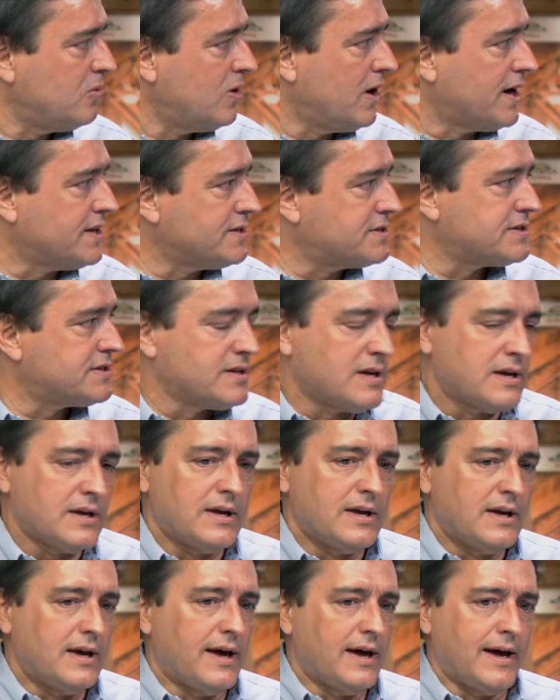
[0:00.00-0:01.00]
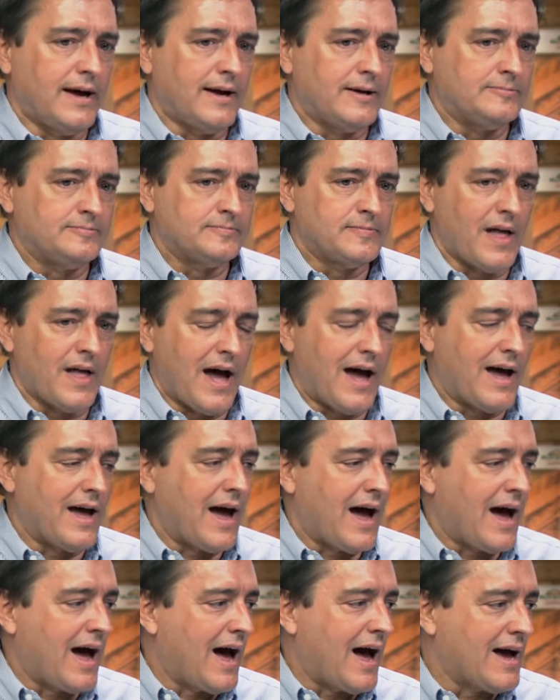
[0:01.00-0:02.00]
at once. Um,
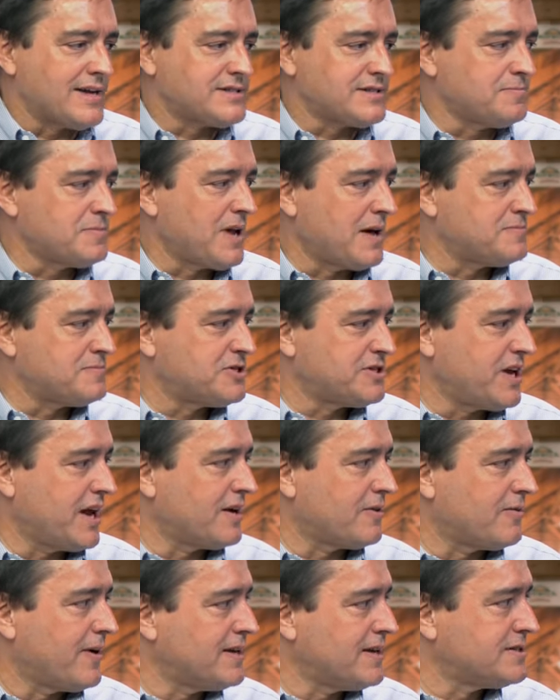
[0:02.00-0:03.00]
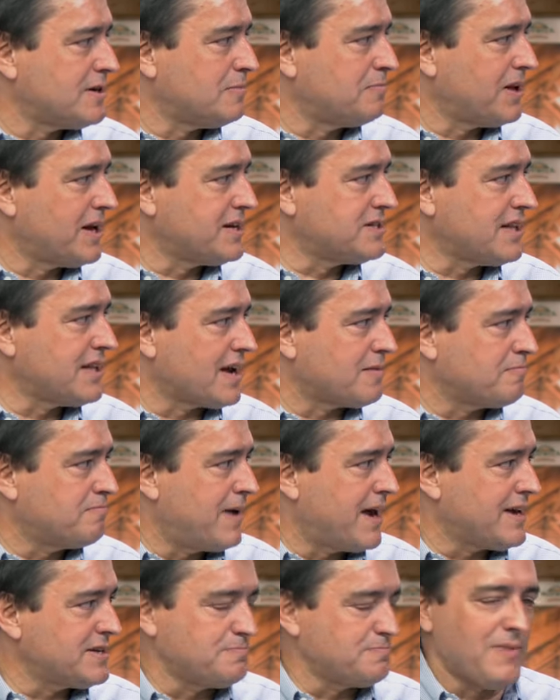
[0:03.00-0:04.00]
I, I sometimes stand around someplace like
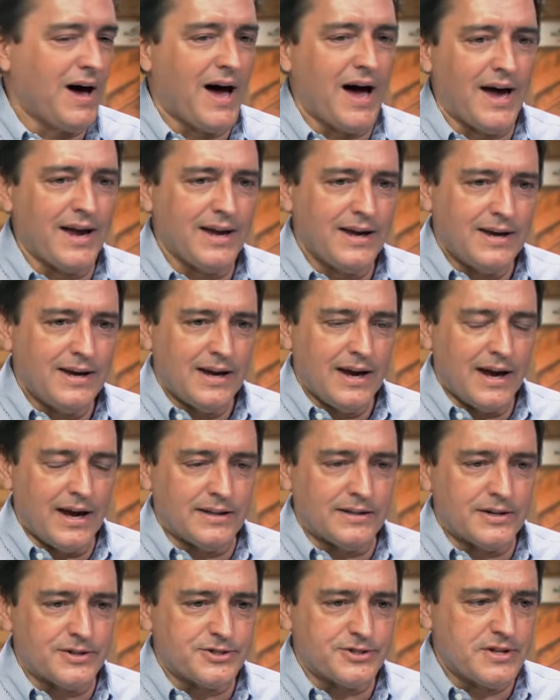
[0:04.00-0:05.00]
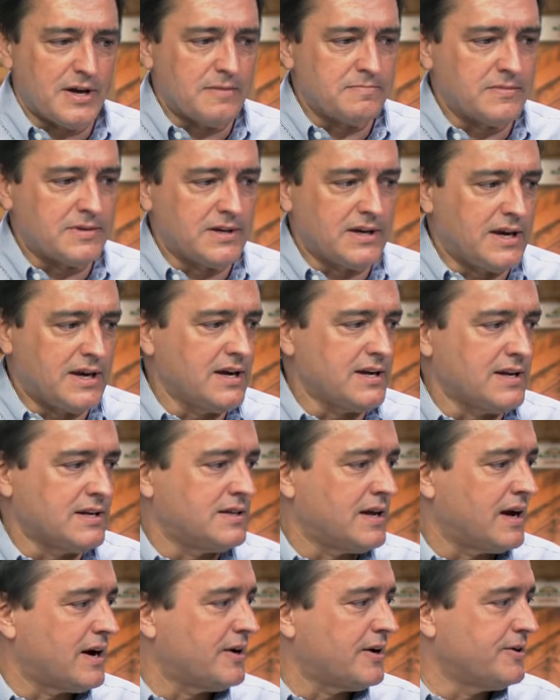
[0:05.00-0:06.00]
Best Buy, and there's some kid
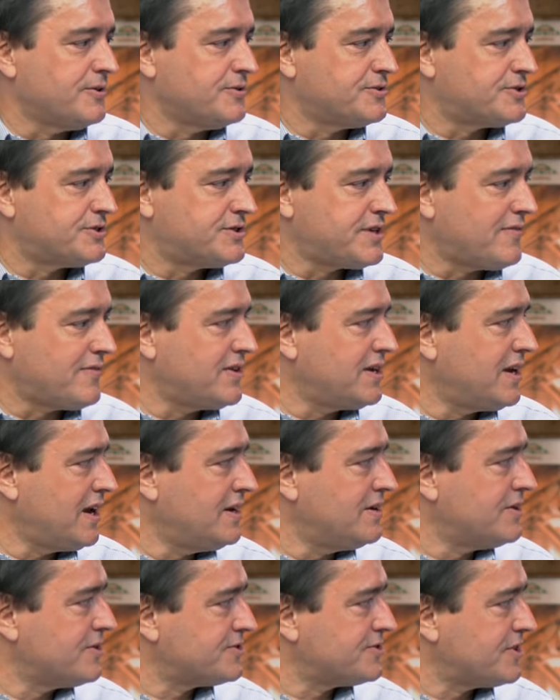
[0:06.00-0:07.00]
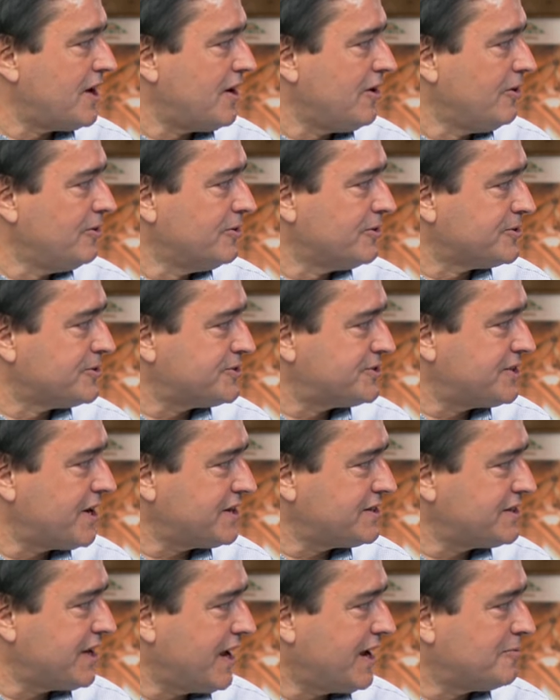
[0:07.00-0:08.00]
in there who's seventeen years old or
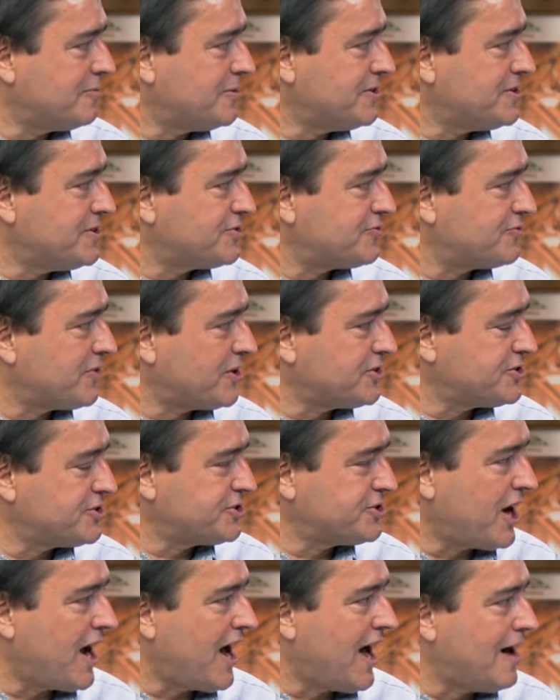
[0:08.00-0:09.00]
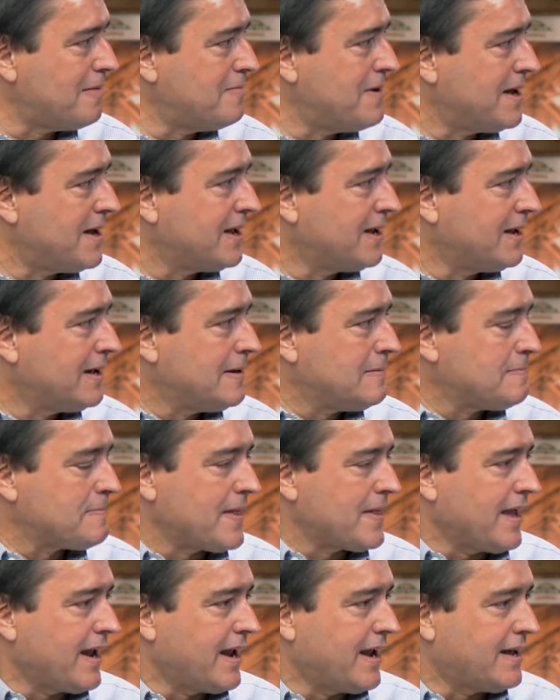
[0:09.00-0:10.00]
sixteen with his first job,
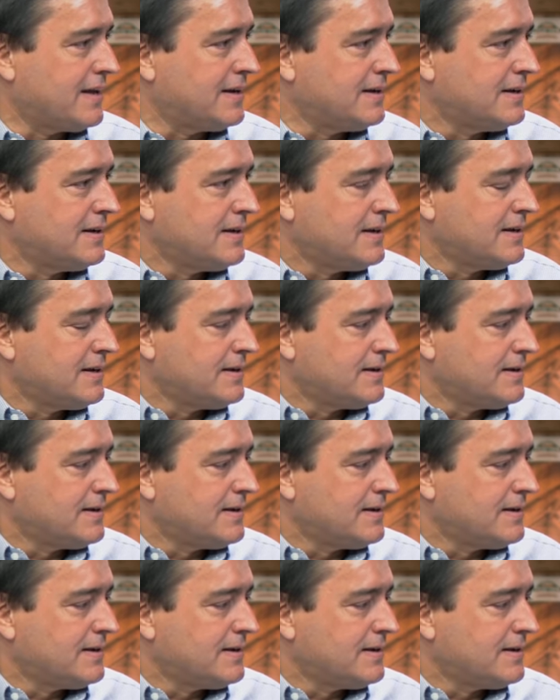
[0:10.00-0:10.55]
and,